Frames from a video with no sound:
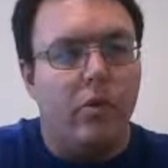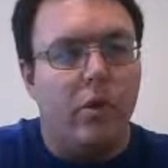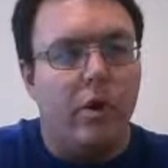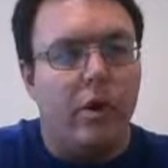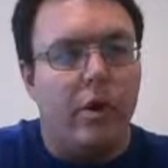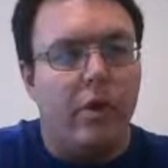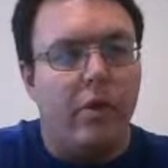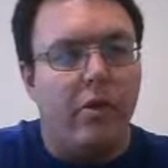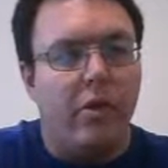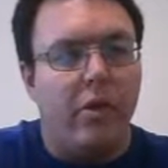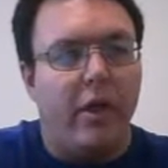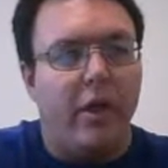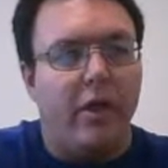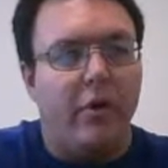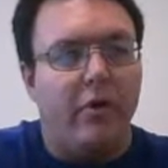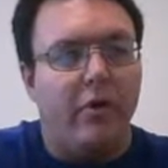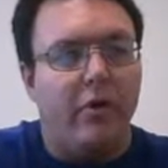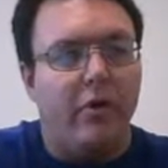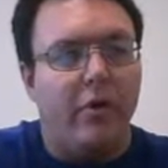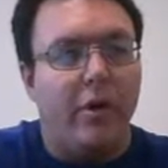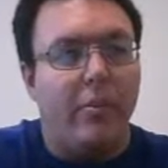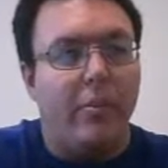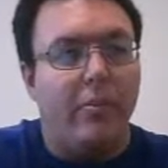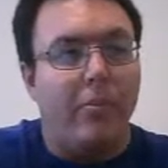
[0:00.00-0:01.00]
And
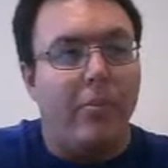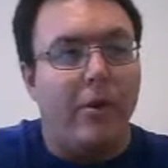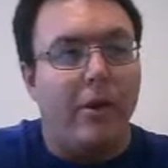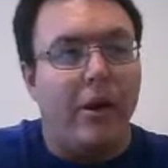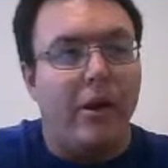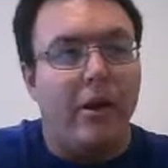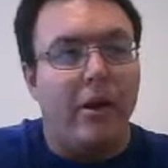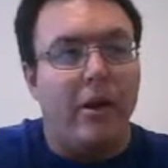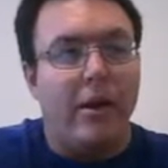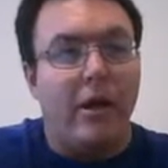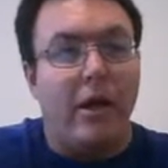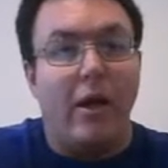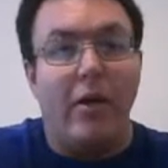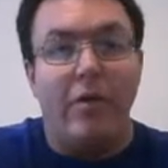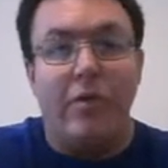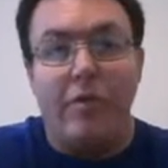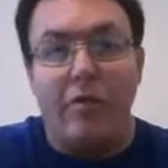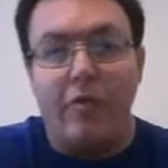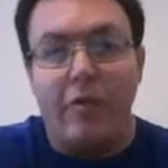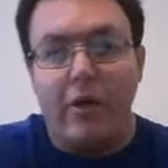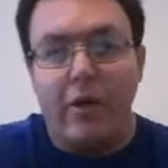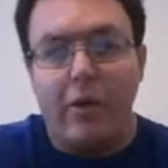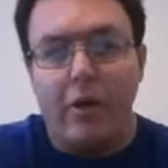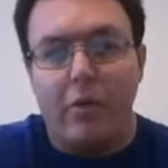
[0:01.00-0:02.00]
thankfully, I'm glad that I
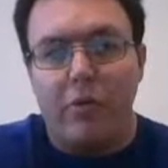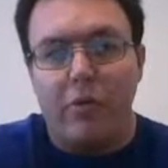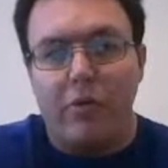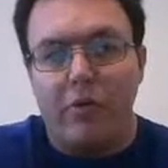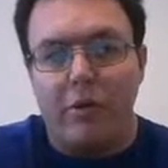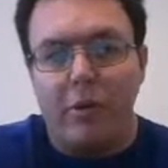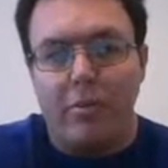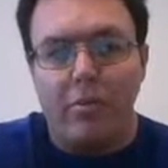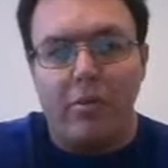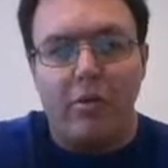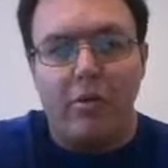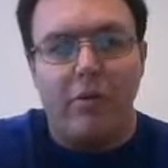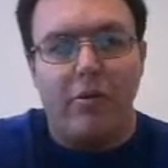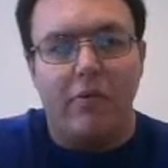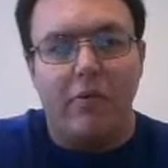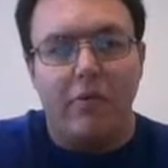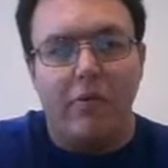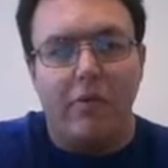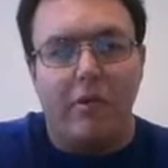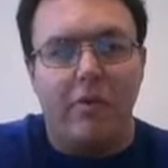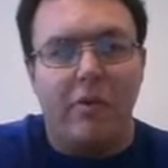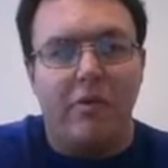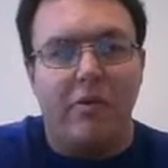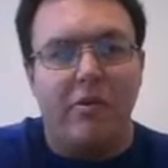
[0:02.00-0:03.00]
found some of
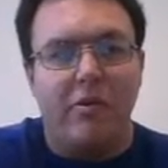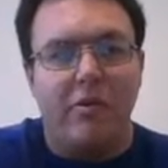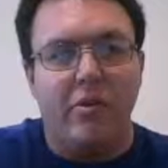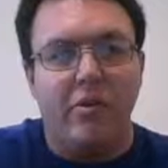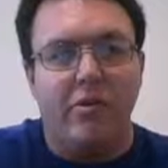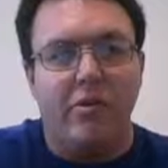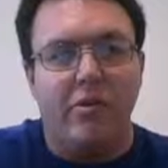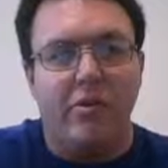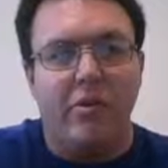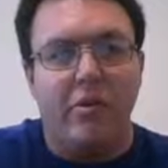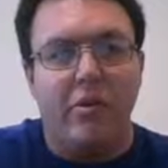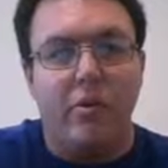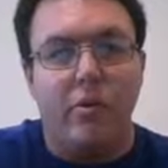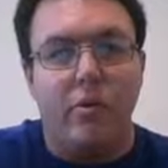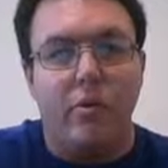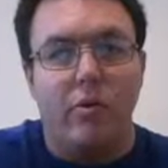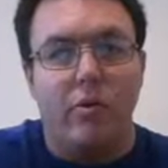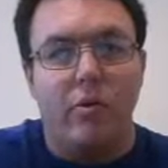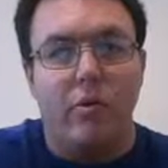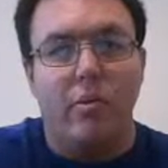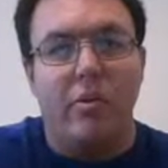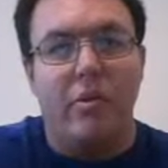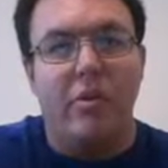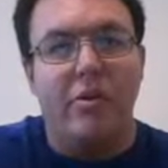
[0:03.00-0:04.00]
his
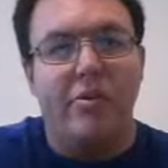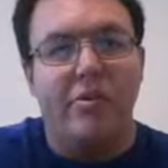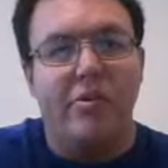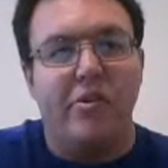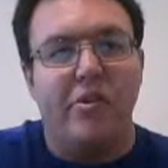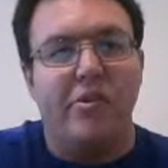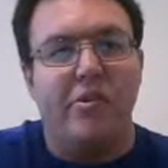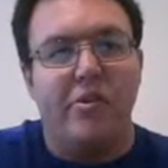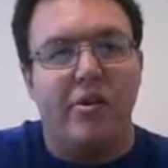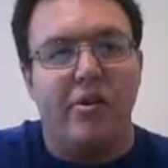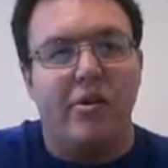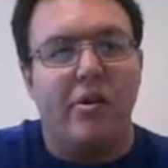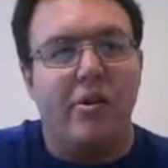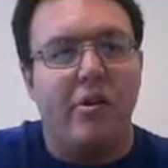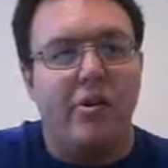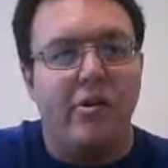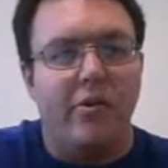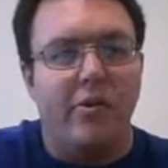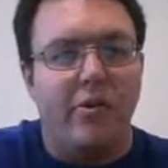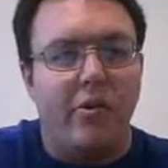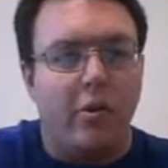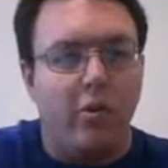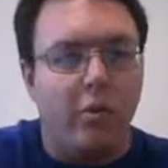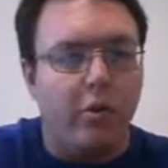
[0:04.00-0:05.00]

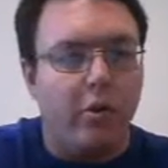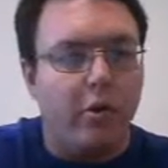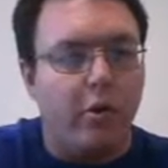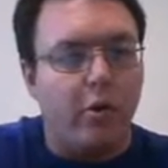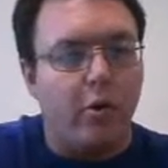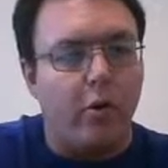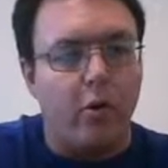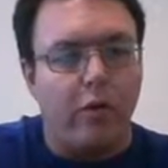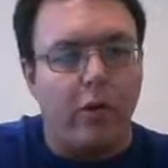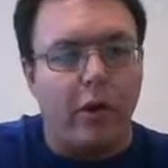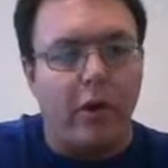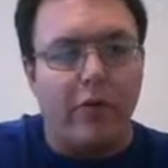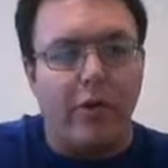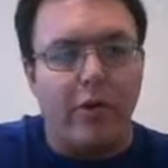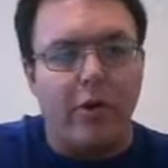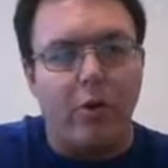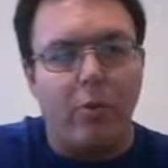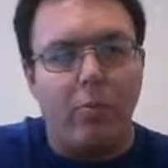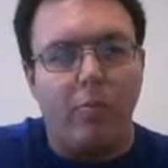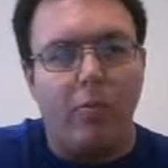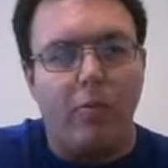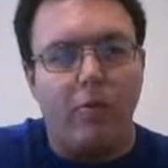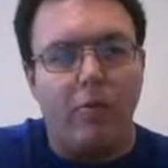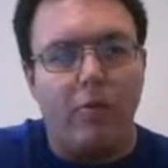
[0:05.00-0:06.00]
descendants on here. They've
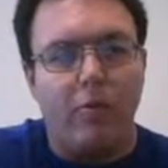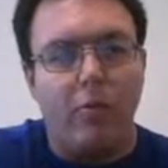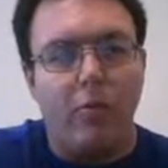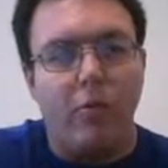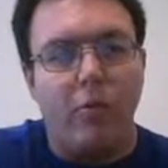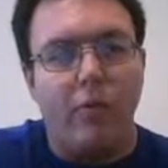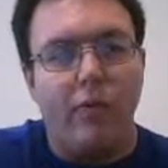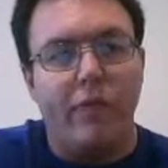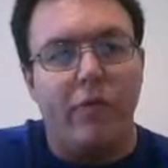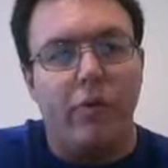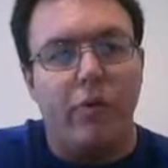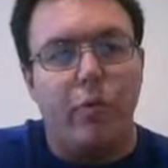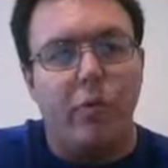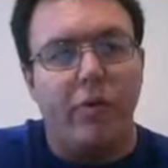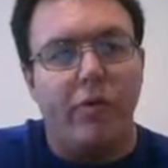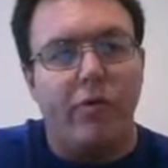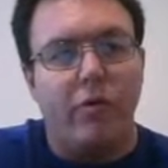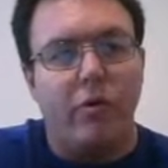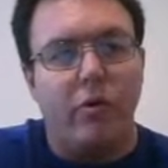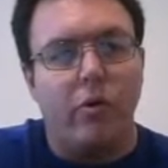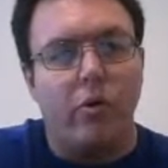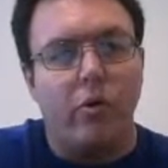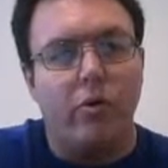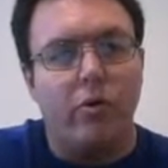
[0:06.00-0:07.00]
helped with the
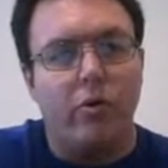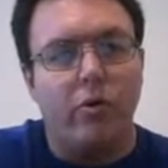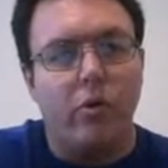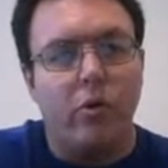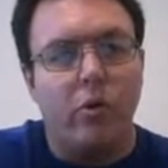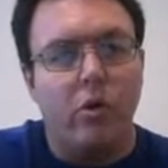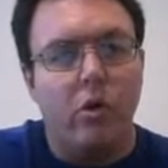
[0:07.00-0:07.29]
research.